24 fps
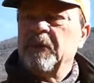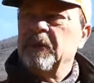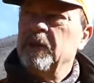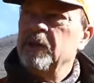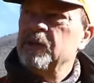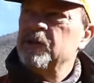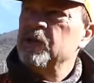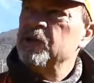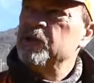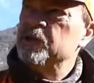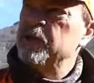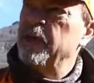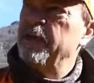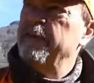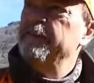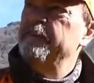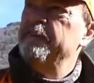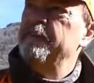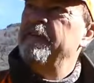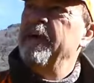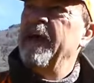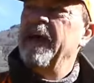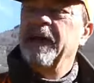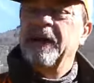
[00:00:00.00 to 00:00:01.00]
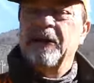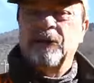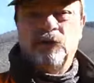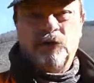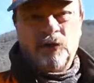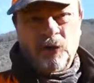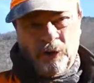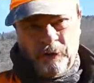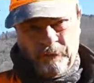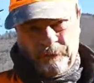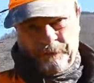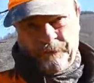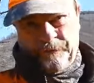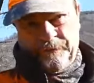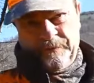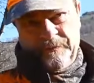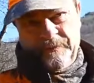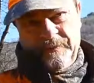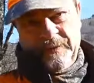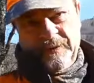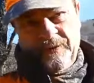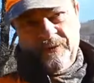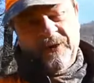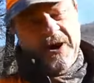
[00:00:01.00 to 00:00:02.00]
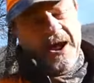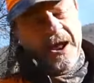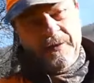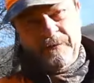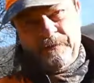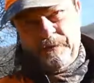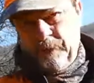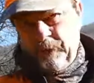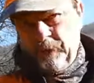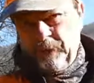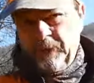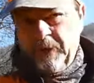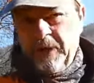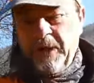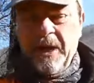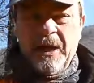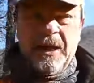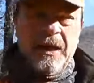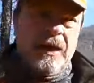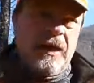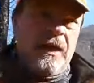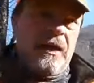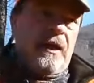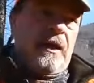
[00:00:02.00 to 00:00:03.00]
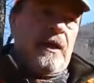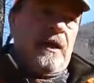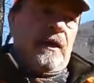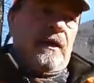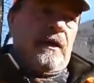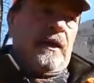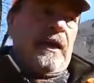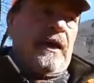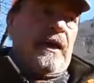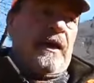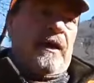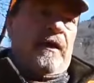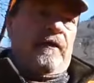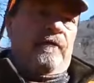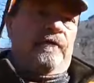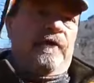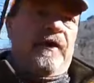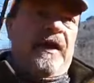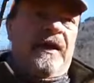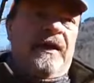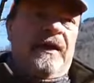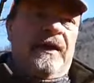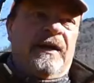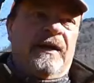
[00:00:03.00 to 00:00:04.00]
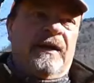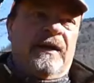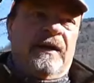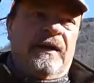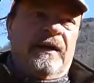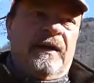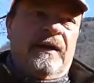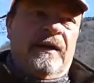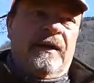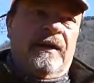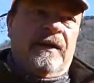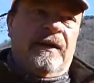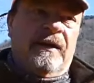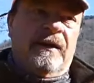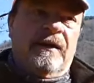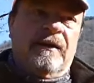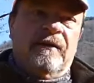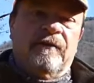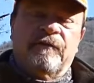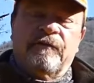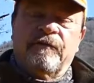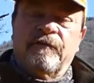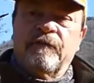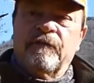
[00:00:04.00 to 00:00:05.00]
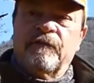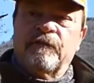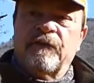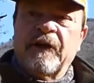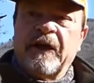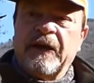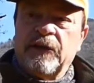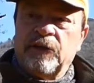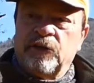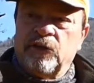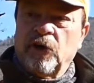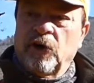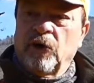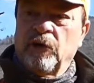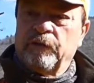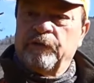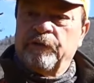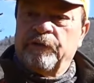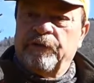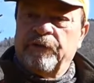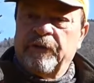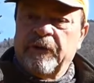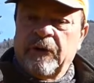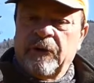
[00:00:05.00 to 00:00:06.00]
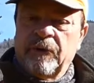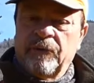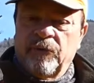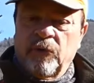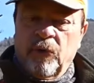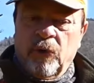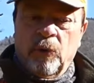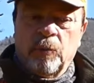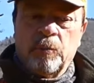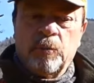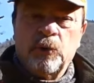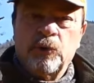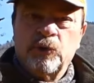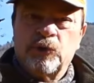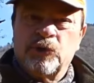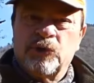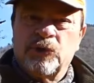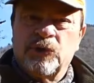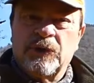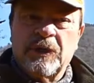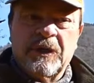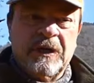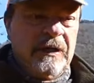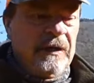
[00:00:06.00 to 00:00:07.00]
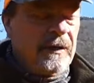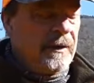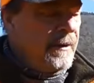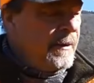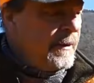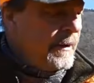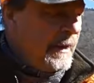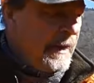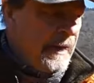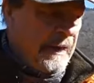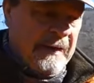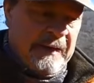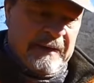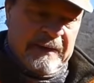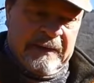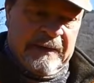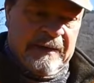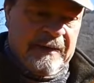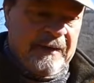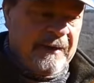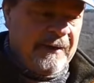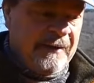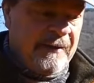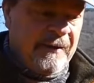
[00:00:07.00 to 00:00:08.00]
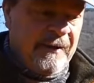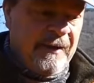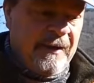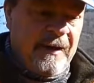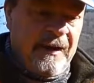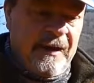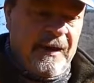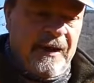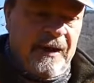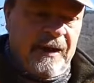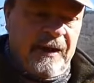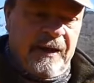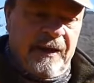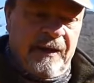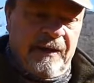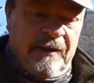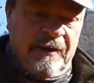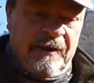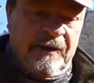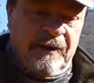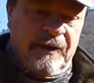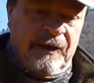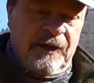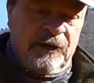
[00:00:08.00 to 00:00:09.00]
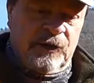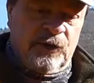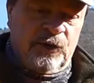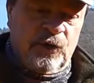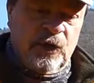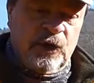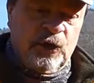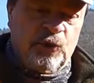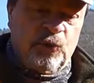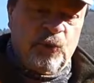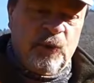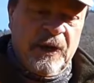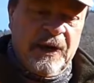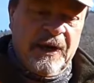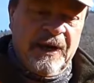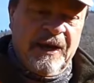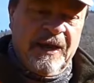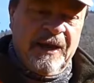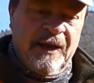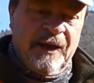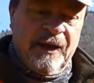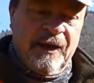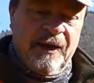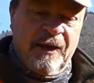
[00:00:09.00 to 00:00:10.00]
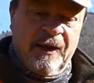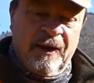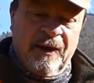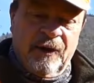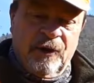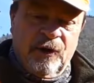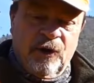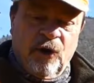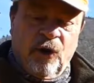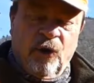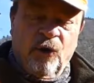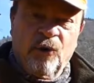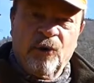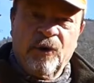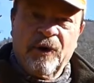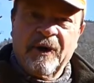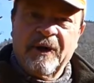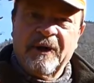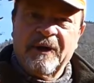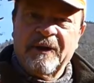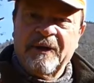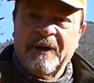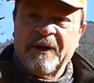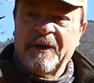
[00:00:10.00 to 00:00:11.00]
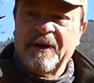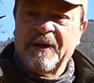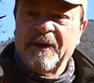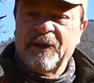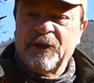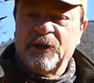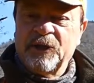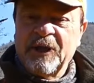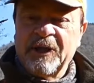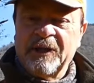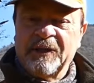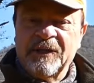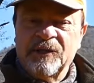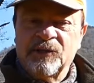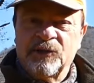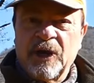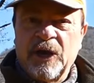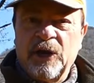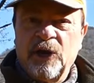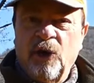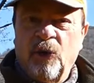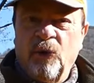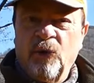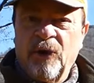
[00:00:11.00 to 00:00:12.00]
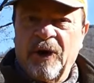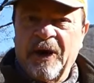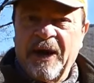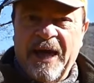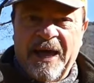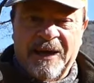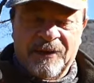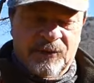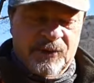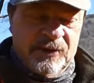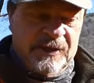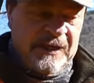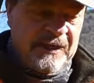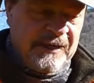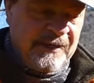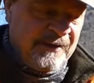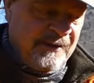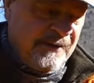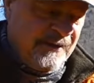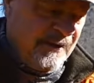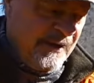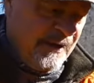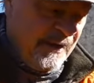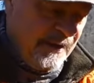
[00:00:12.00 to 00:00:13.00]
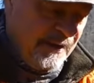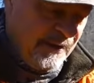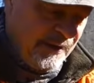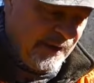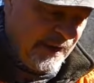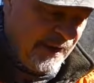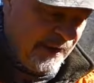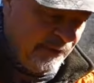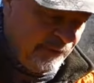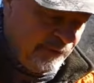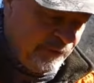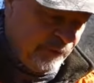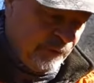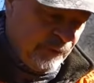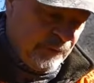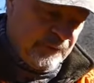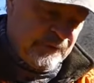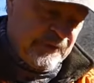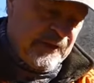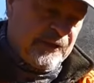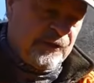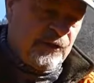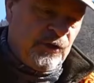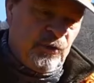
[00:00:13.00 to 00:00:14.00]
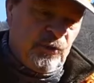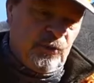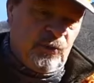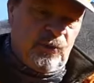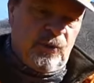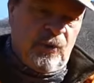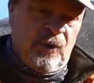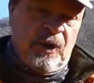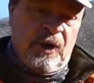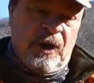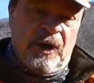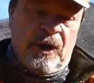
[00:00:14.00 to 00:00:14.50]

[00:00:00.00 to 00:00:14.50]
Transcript: This is a very tough rifle. Uh, very, very tough, uh, robust, uh, and uh, it, it will uh, long. Uh, it, it is a long-lasting rifle that you